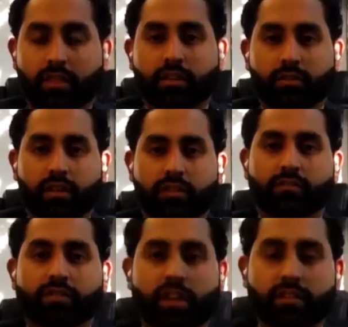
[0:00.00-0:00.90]
you for
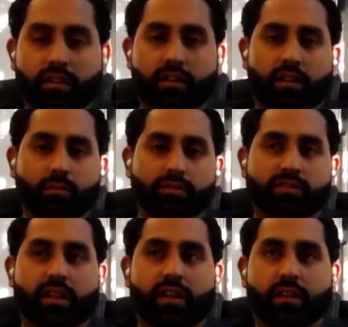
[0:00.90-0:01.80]
saying that. And I would
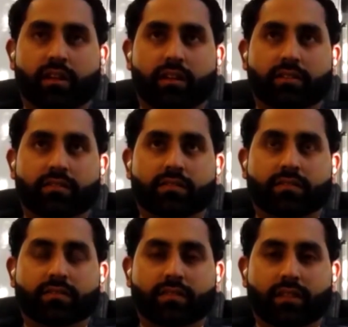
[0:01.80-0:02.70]
say
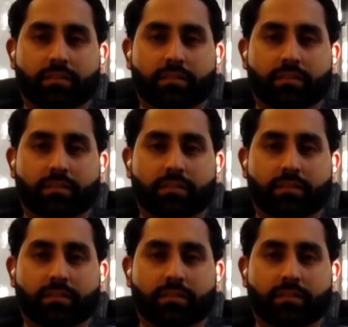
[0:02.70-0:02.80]
it's